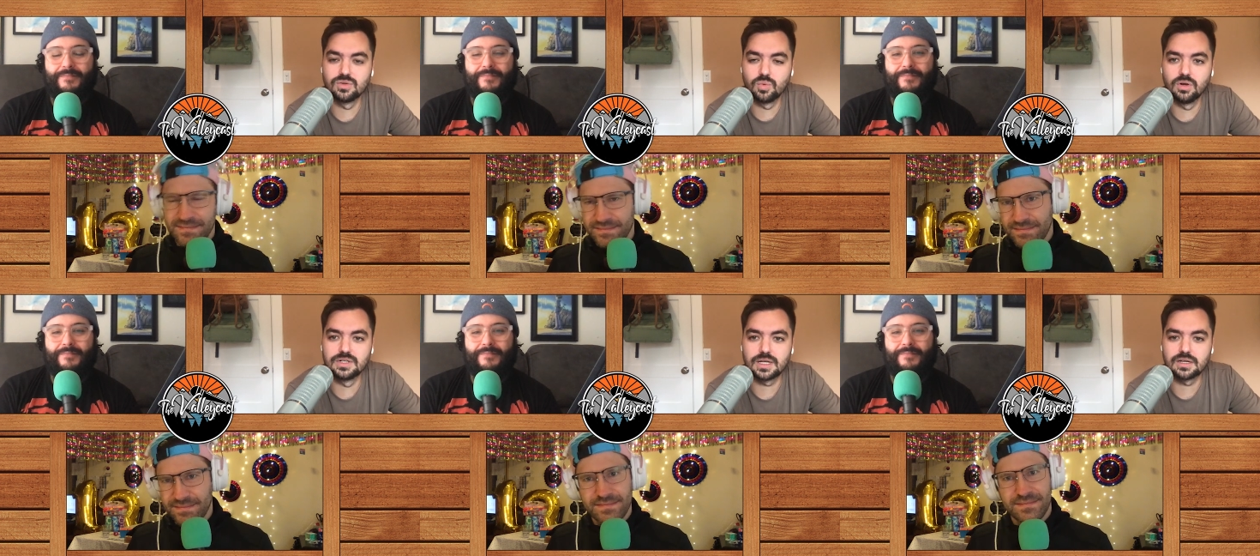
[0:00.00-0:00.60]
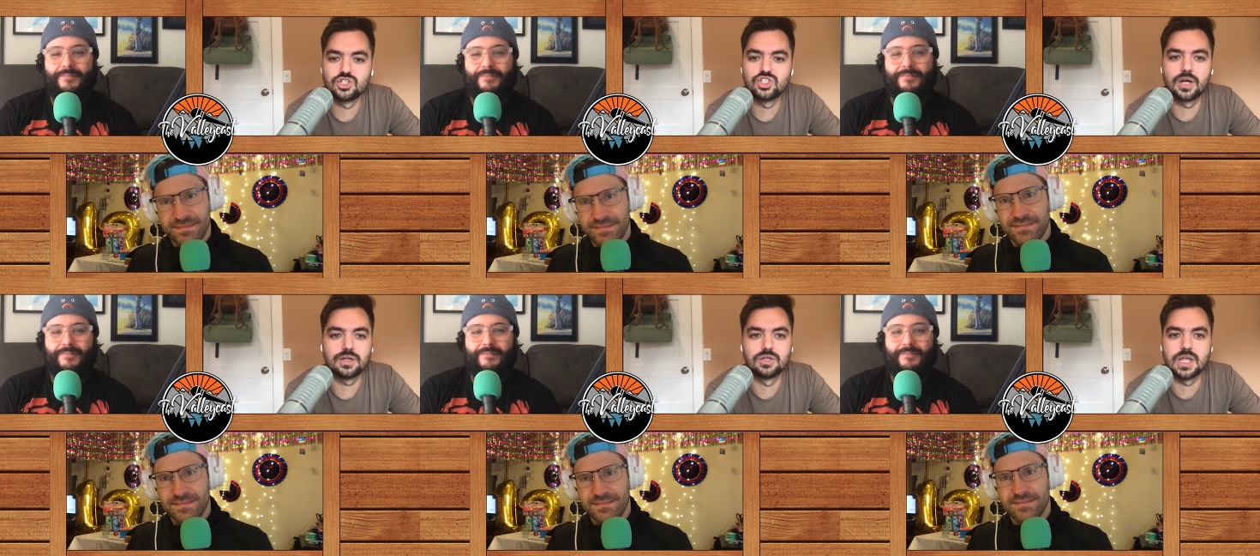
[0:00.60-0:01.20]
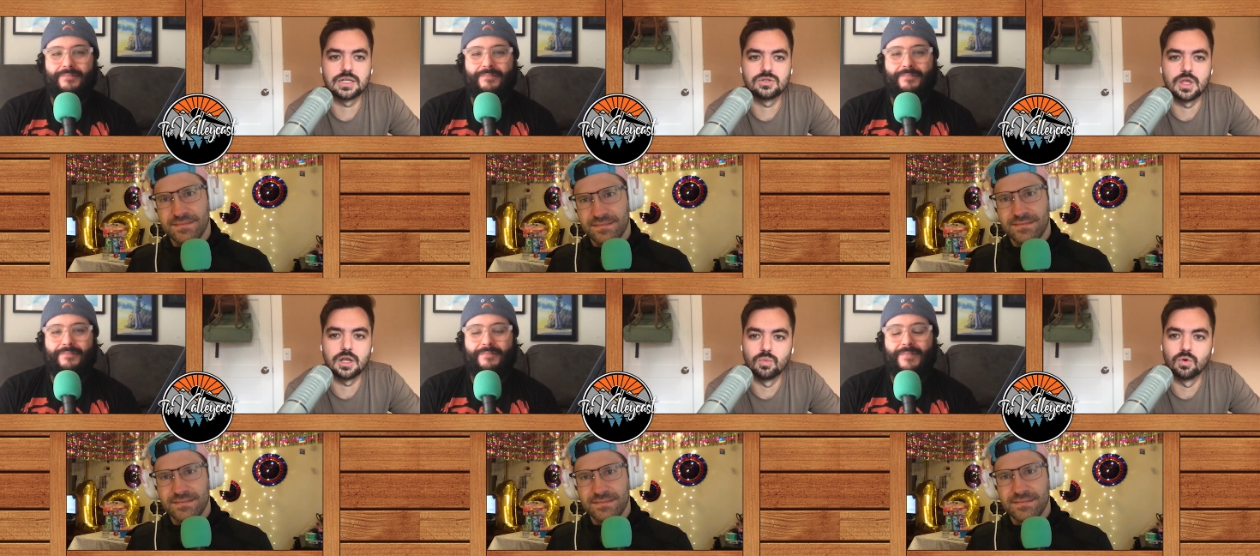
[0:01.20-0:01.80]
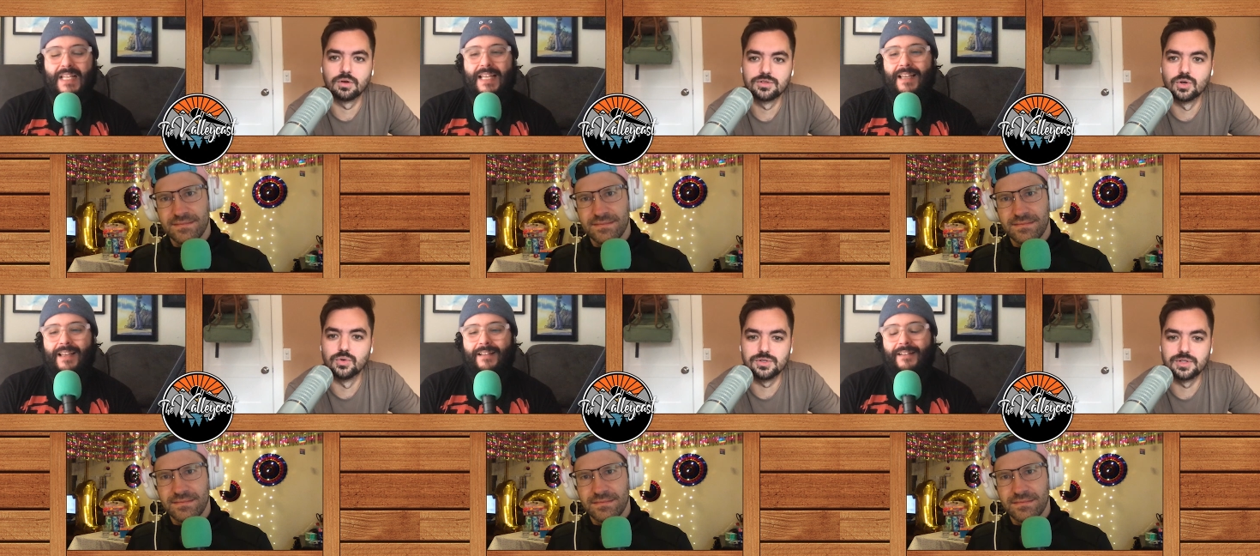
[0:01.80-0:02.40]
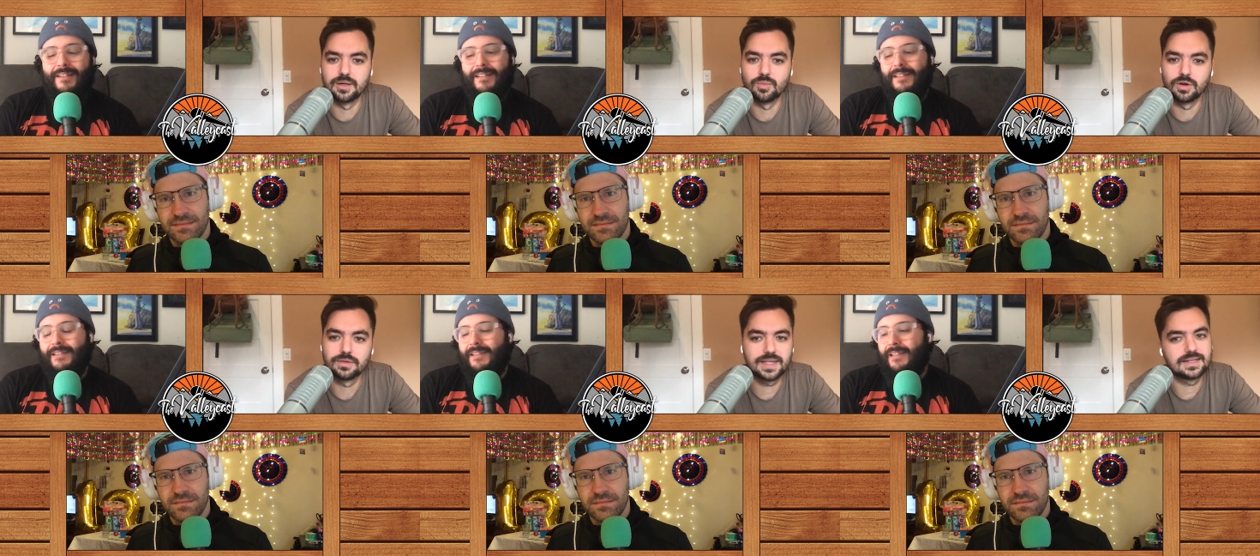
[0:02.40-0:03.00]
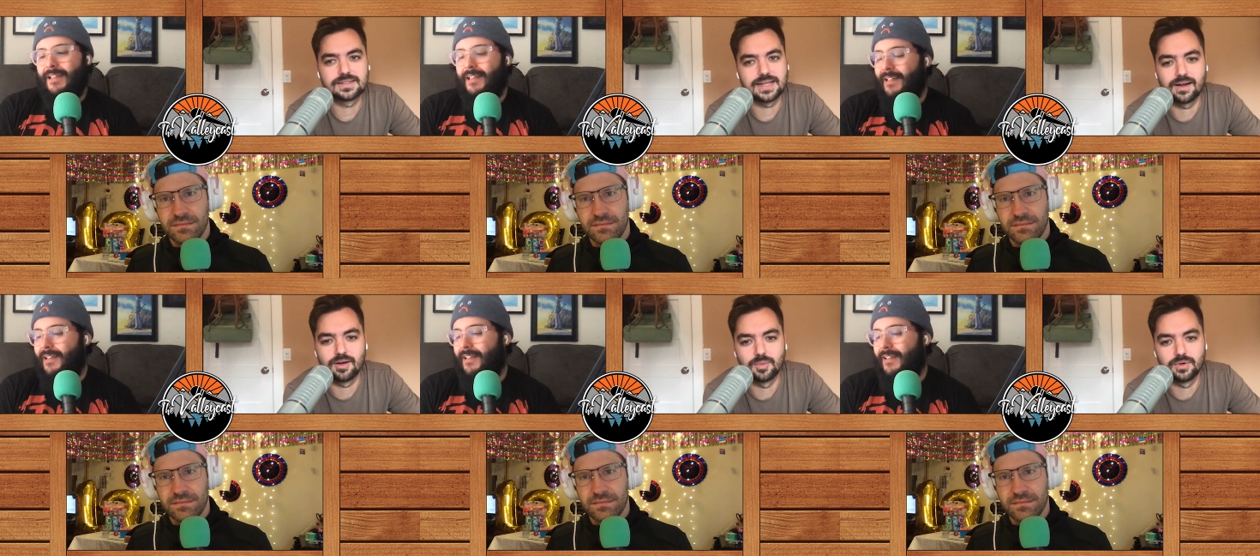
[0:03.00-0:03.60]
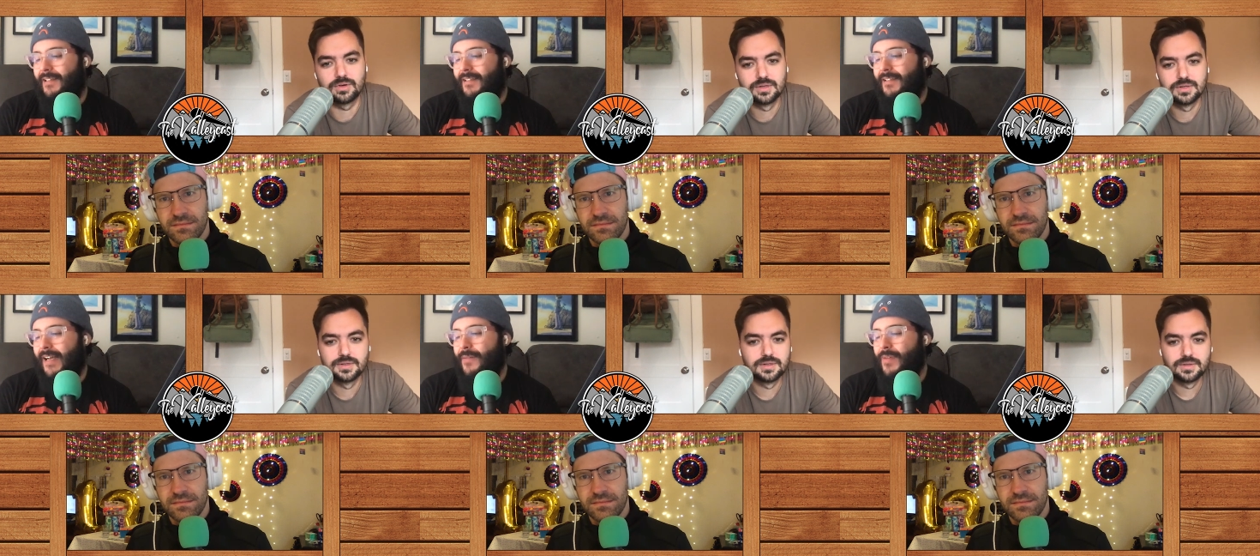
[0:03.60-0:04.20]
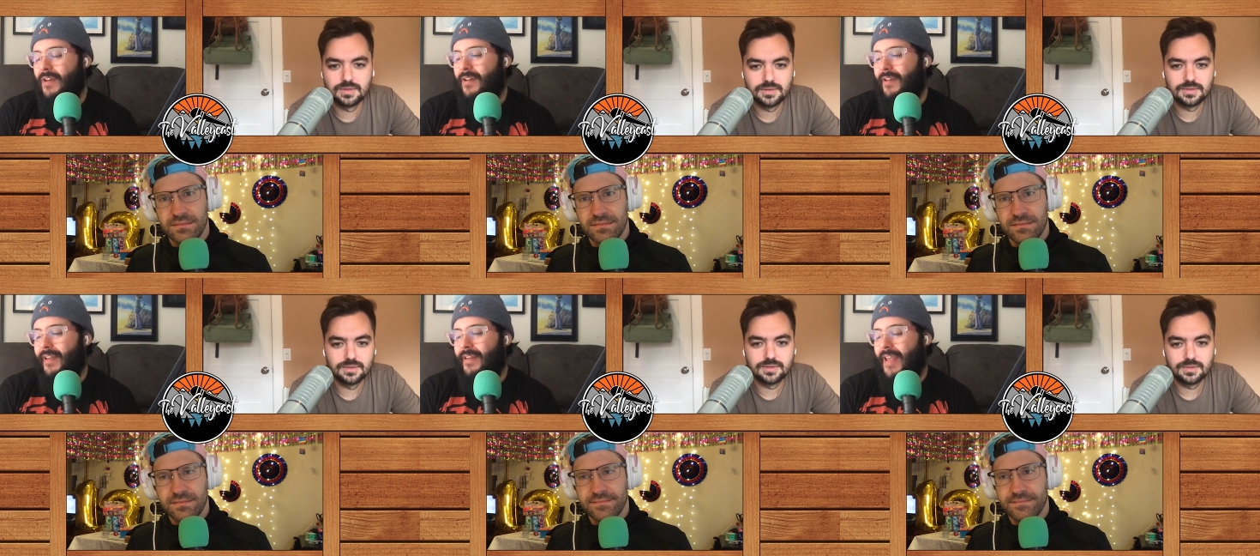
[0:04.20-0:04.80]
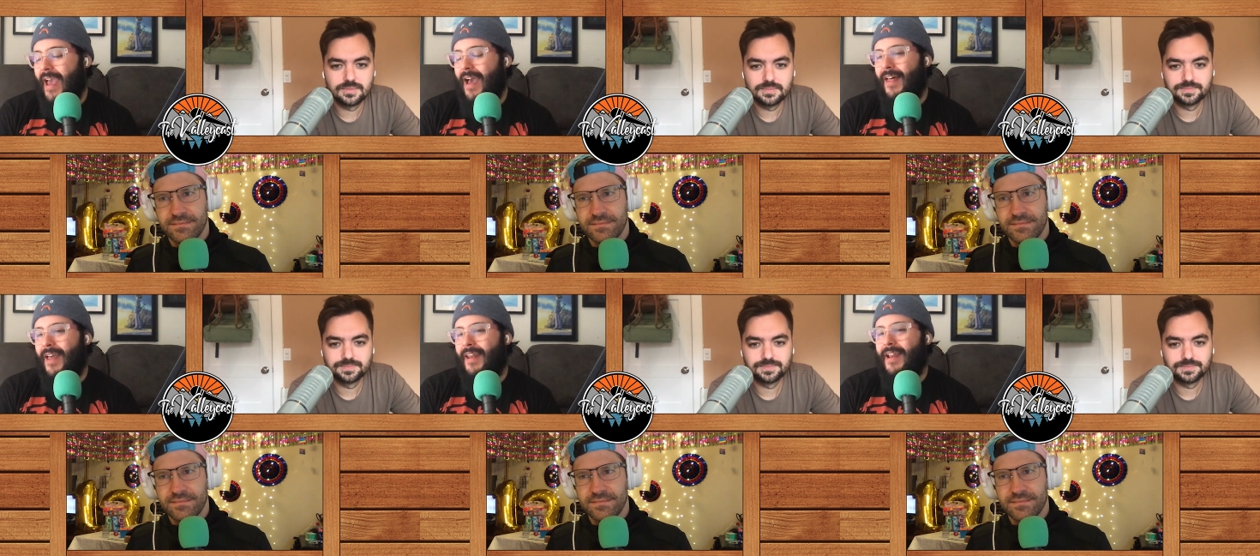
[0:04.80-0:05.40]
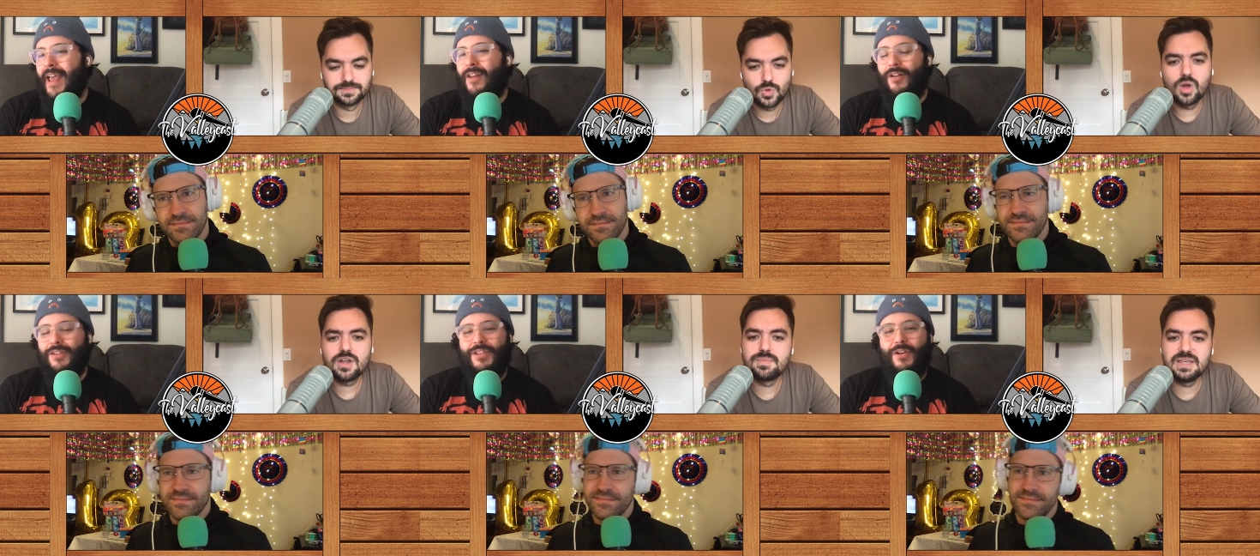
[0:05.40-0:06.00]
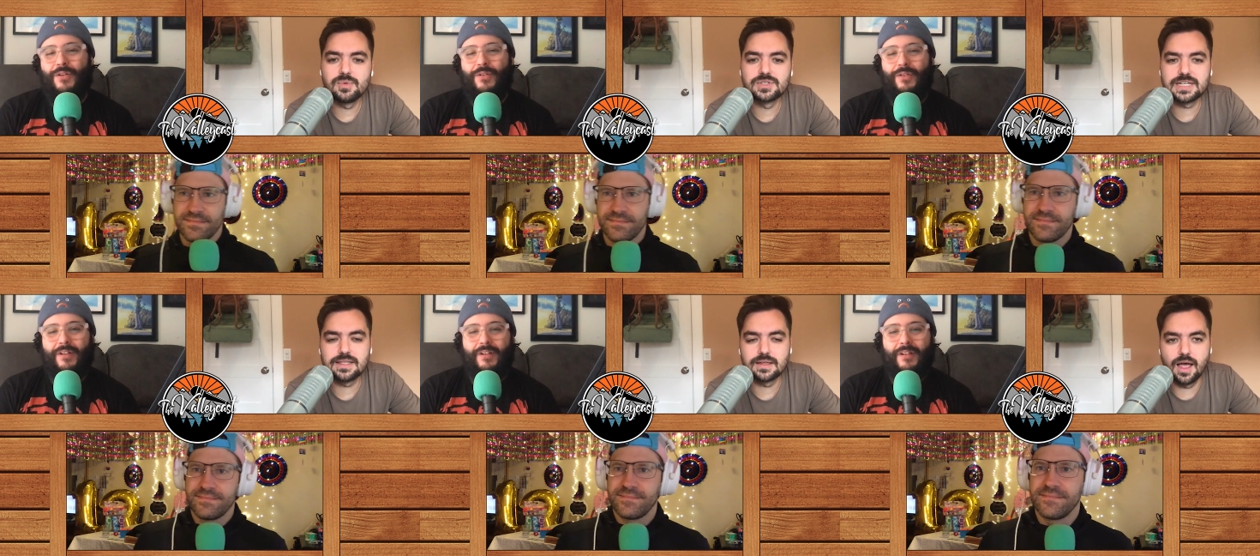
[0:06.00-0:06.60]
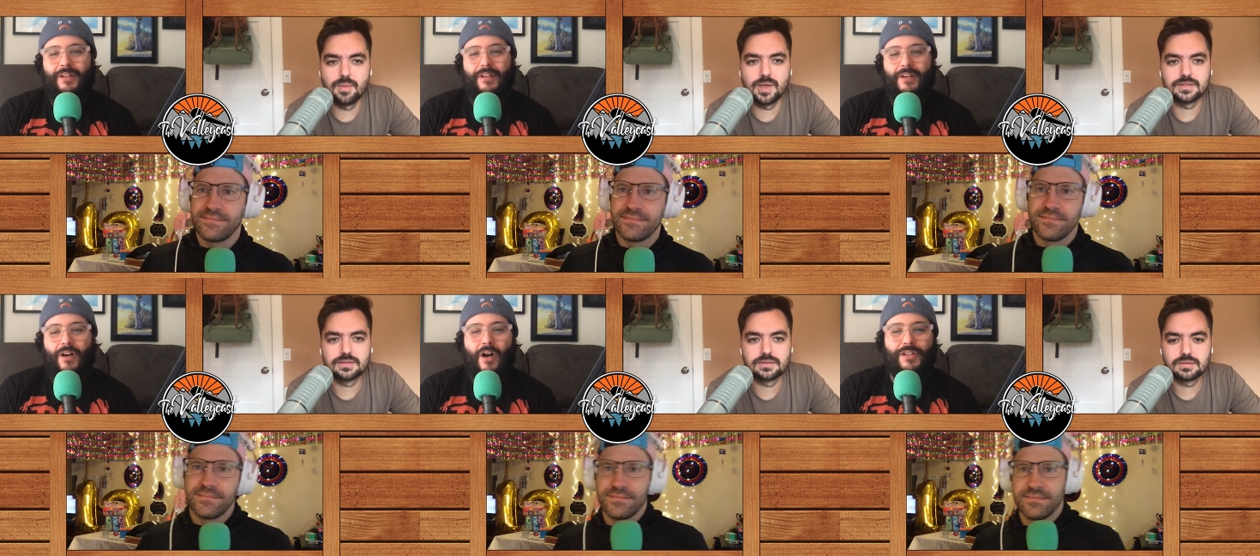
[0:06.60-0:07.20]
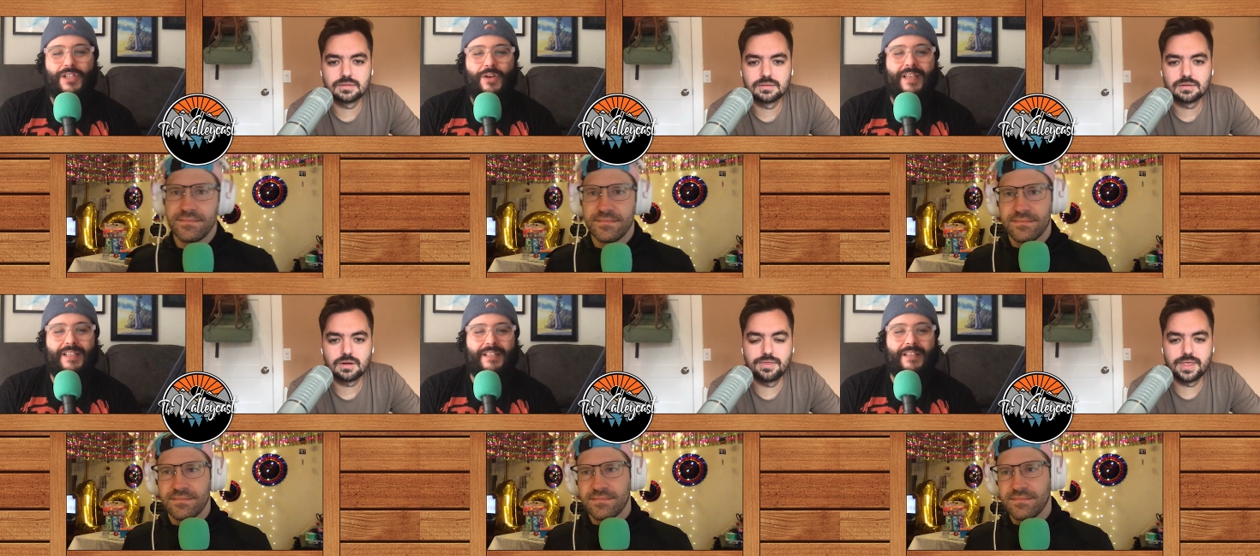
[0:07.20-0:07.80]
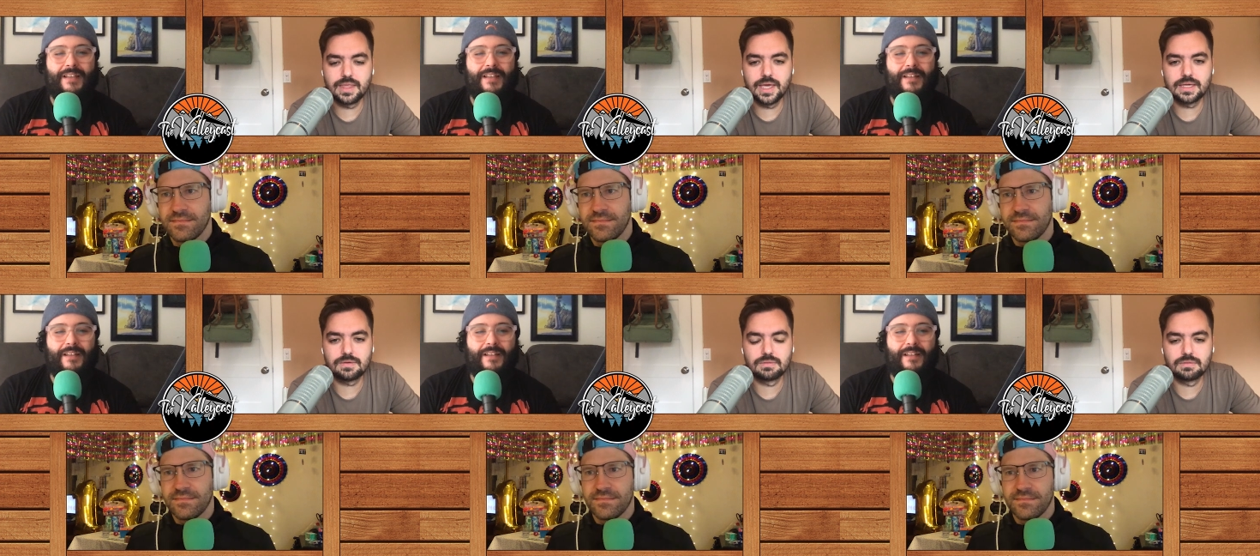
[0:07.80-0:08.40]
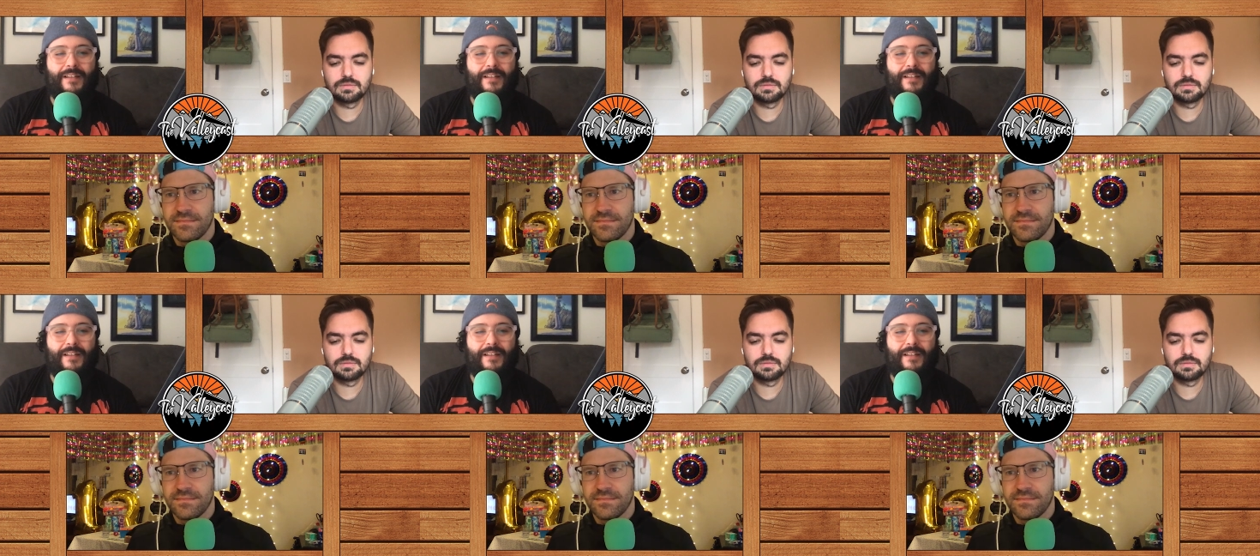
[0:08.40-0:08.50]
Speaker 1: in the world, is like, you can't do that anymore. Don't do that anymore. That's terrible.
Speaker 2: I mean, yeah,
Speaker 1: and what also, do the people say in the comments?
Speaker 2: Also, are they like?